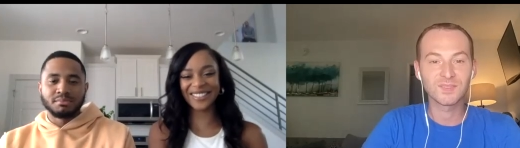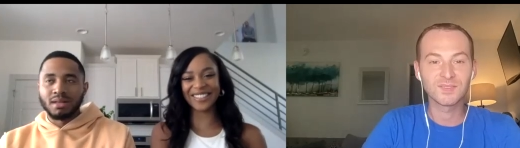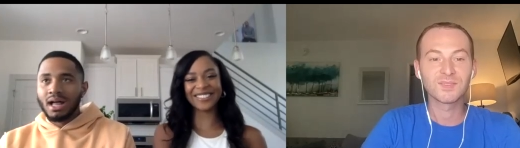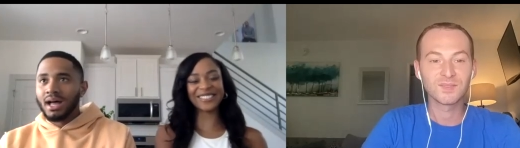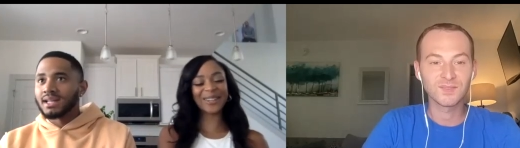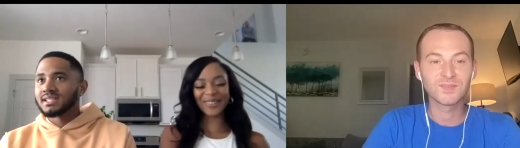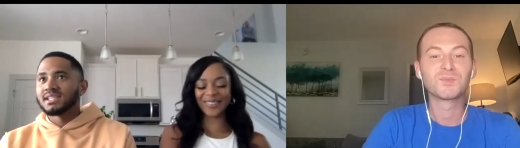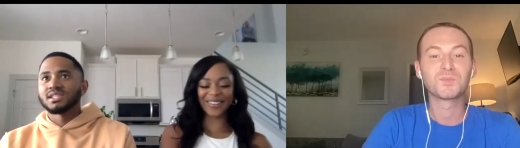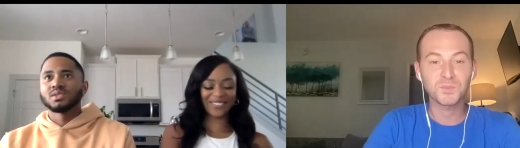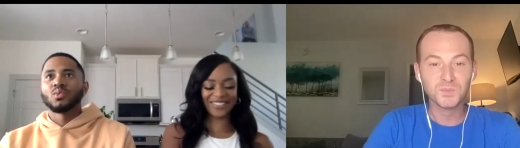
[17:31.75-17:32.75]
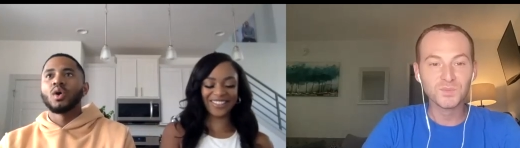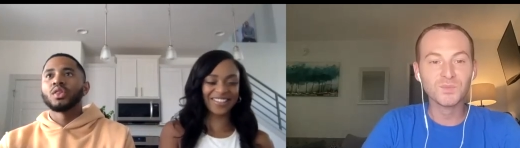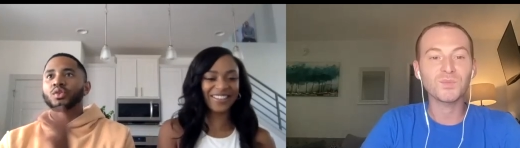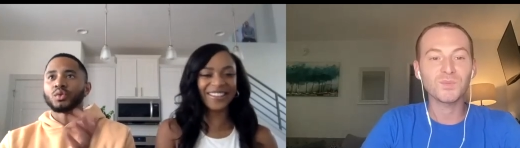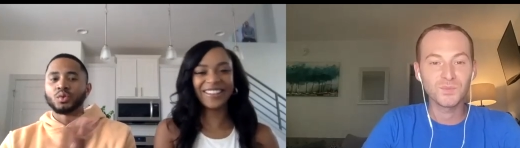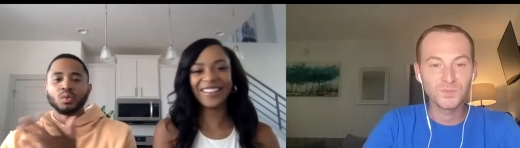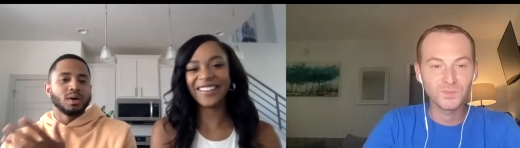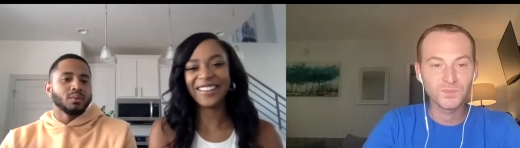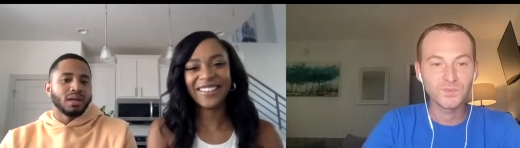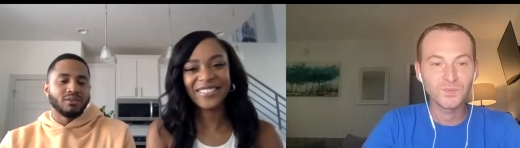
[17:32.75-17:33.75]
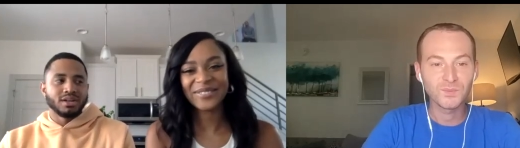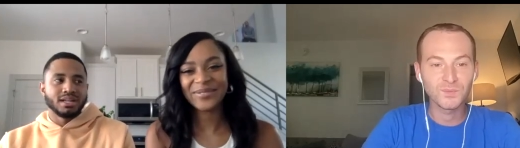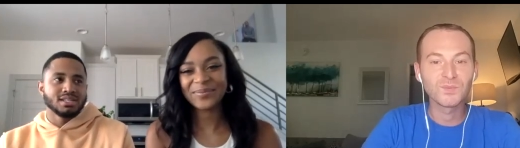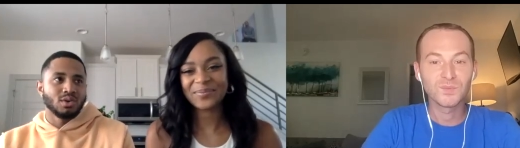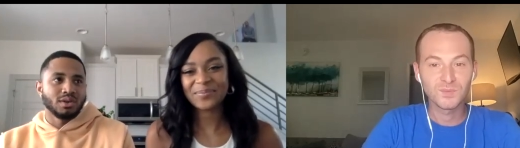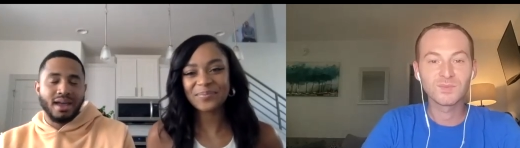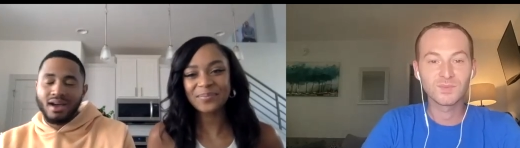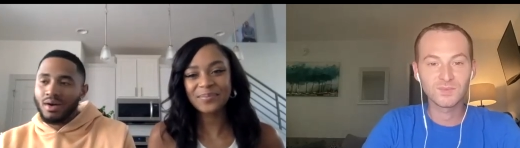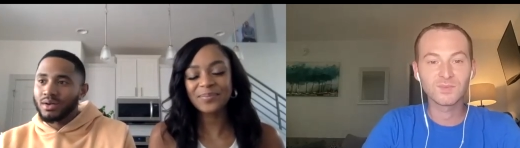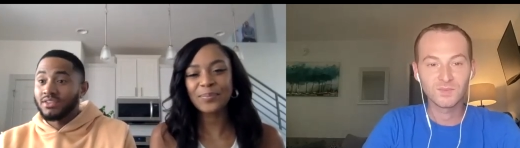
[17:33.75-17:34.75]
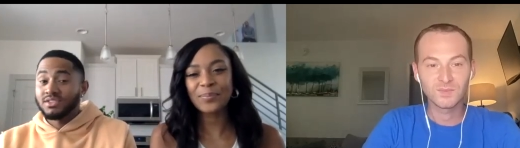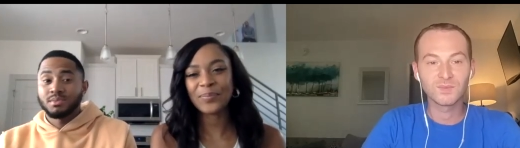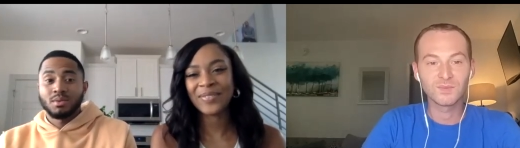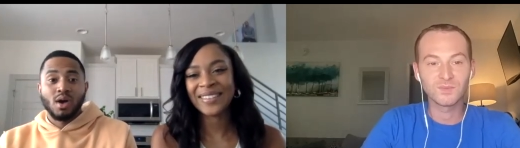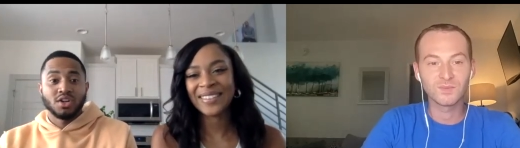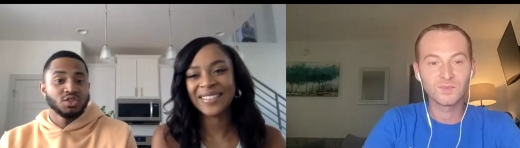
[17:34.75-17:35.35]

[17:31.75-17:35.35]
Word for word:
Speaker 1: Blind seasons one through what whatever it is on now, and I've just been watching